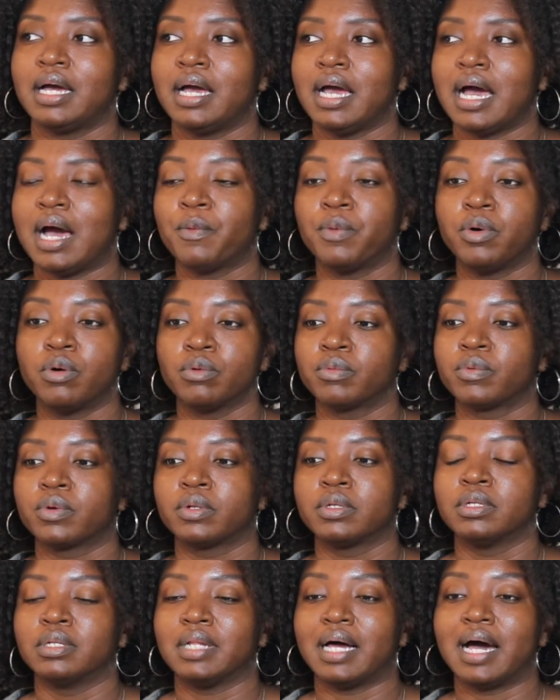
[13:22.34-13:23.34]
I won't
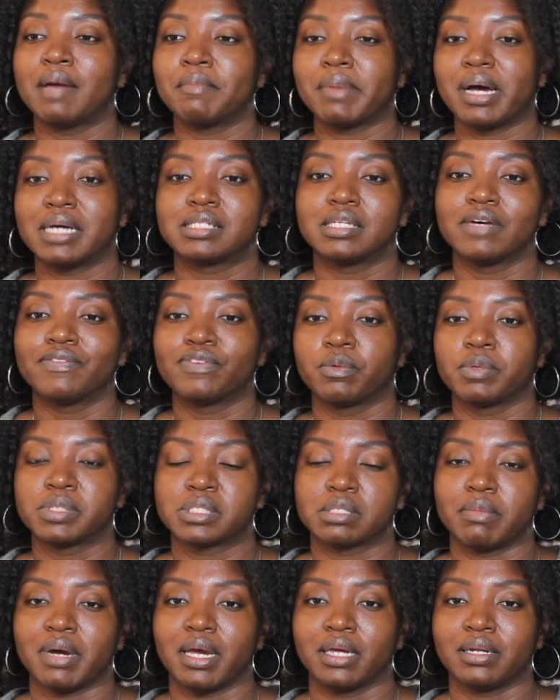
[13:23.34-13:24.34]
line myself up with
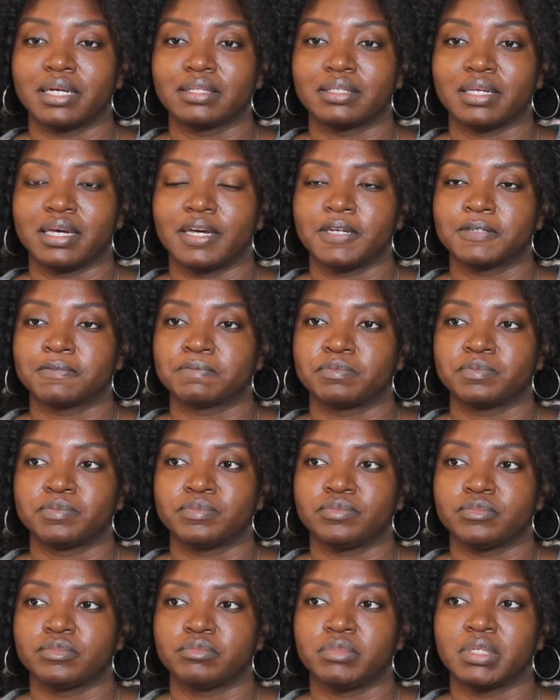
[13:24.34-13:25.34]
somebody like that
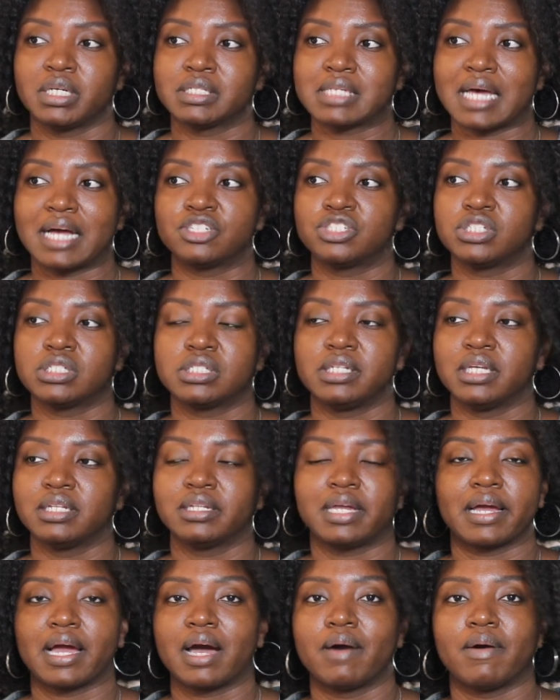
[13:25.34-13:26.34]
because I just didn't
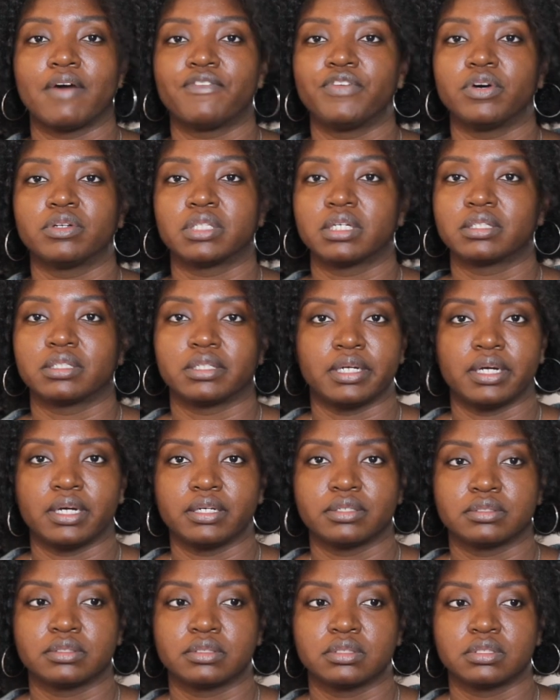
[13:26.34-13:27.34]
like how I felt after
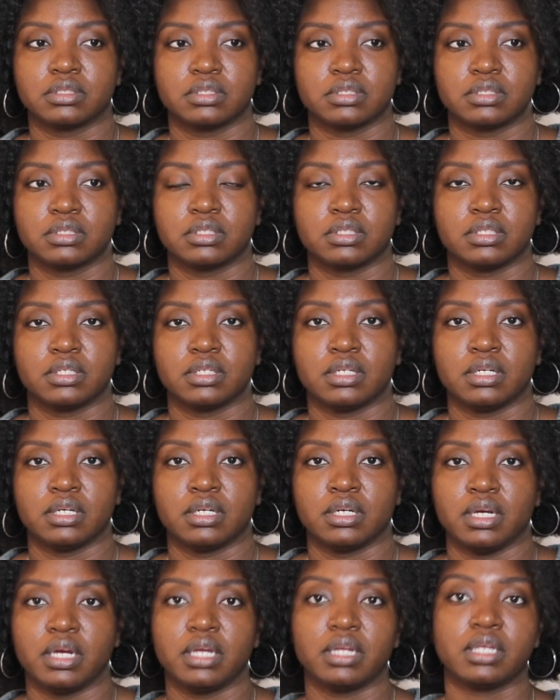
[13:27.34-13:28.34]
that.
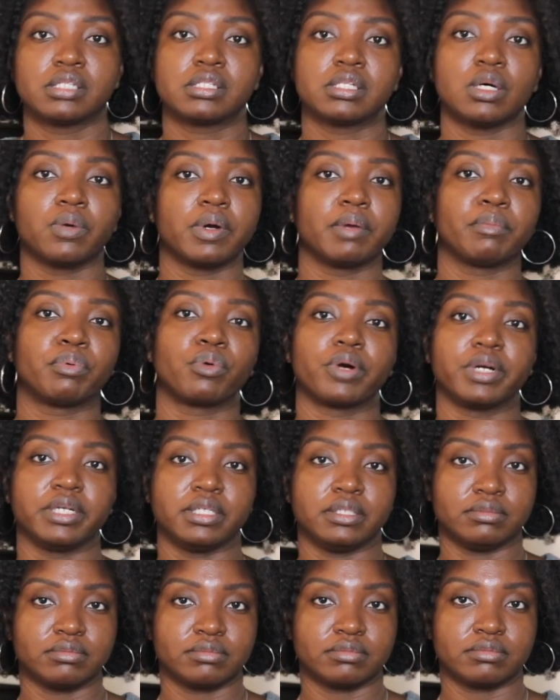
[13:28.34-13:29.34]
It is so
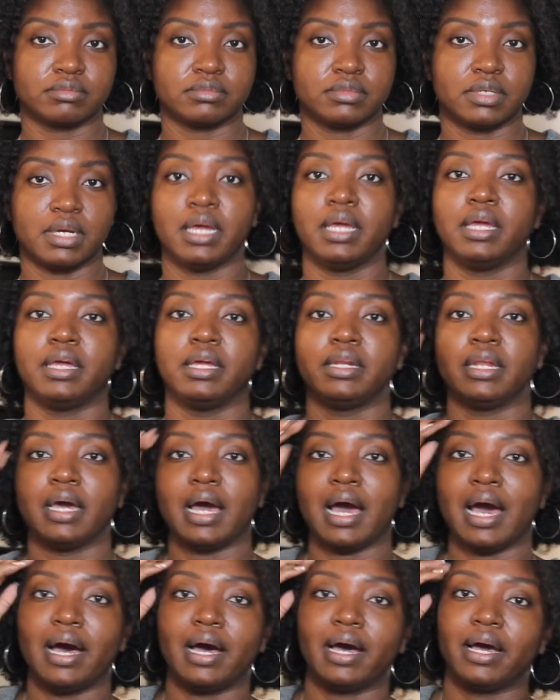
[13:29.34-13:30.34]
important. And
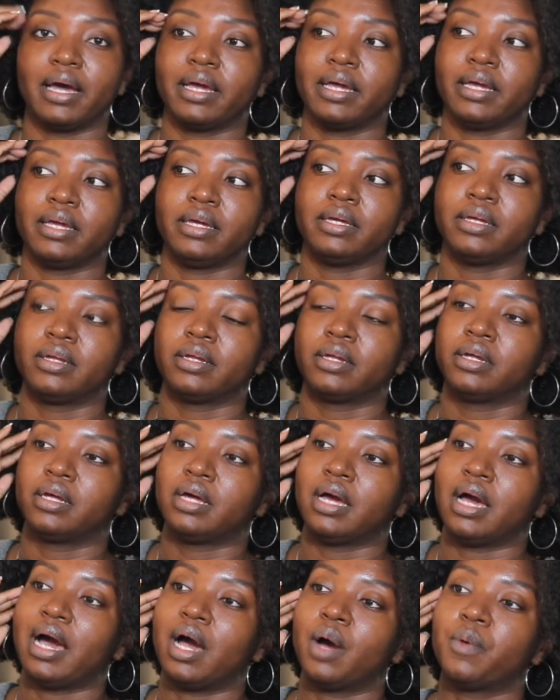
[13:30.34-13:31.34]
I
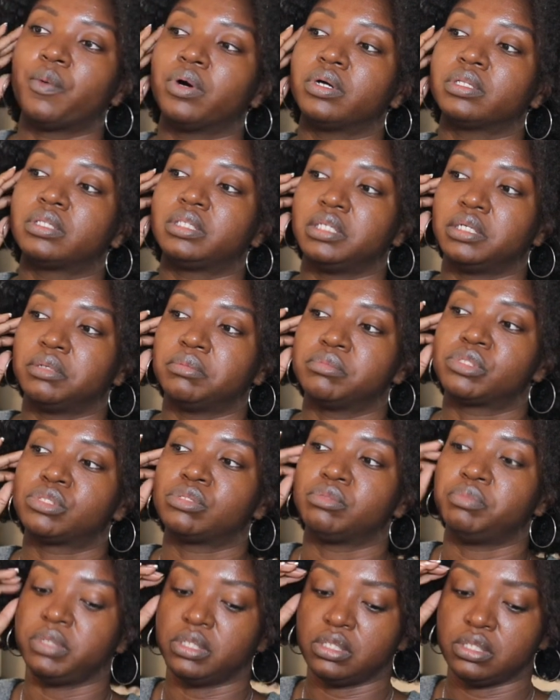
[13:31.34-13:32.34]
I want them
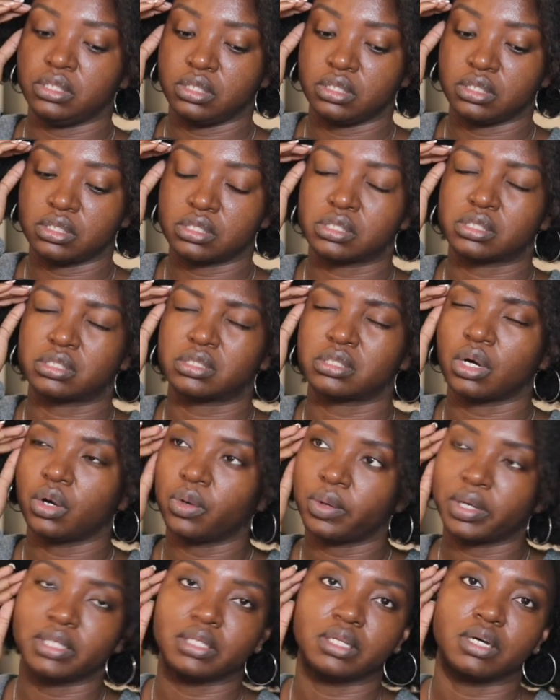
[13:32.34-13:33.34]
to be
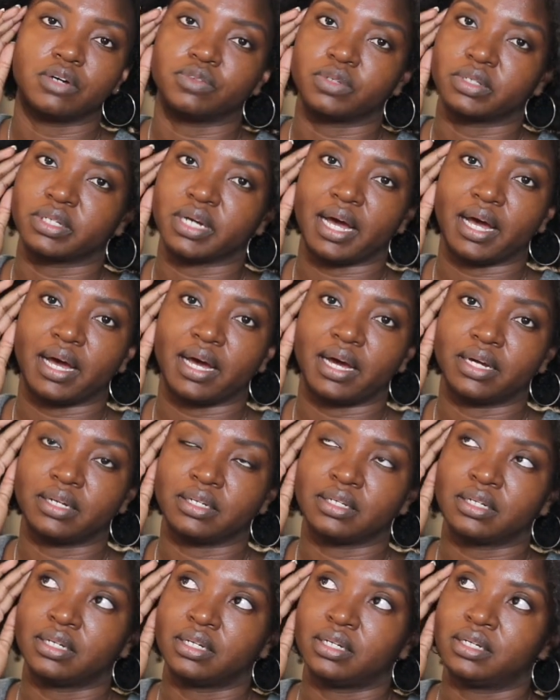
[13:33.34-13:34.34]
so in love with God
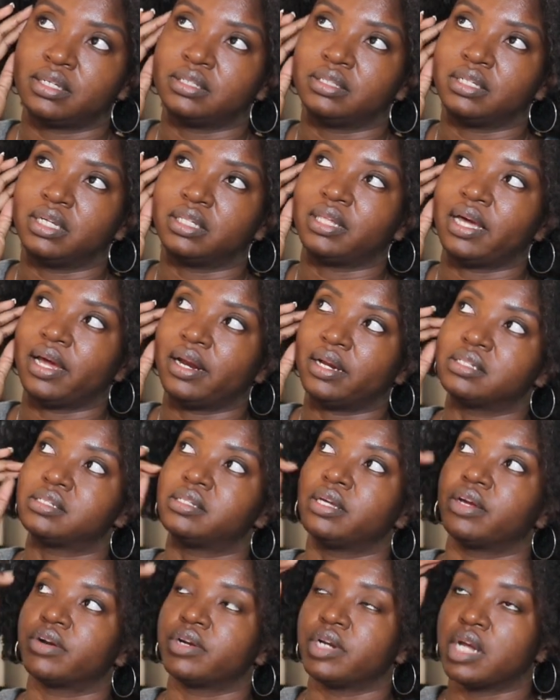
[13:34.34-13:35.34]
that that is
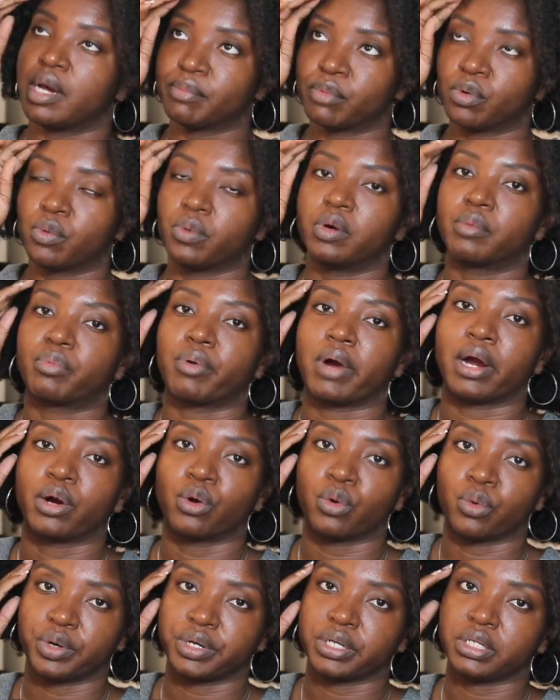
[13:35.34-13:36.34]
their number one
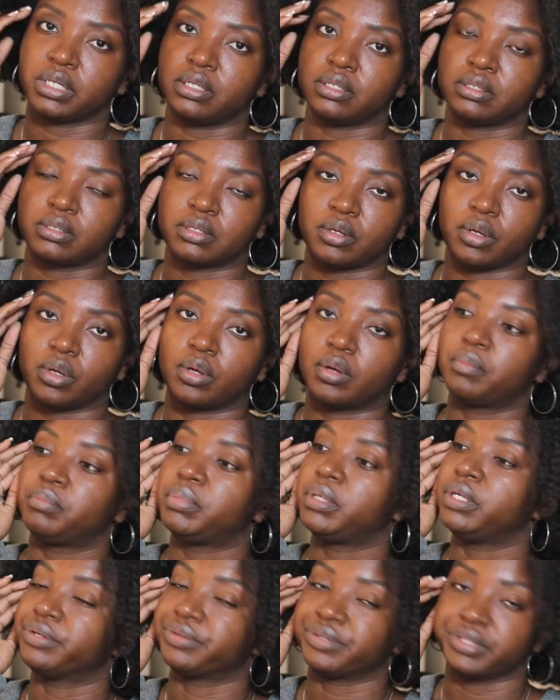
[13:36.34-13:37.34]
priority.
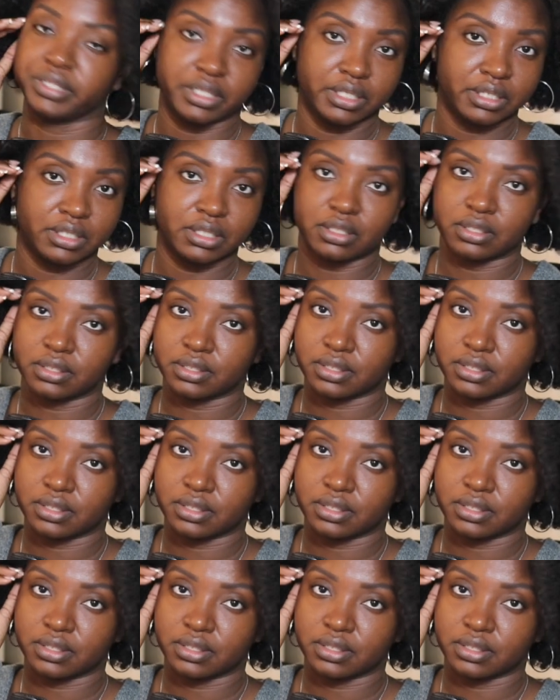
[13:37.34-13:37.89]
Period.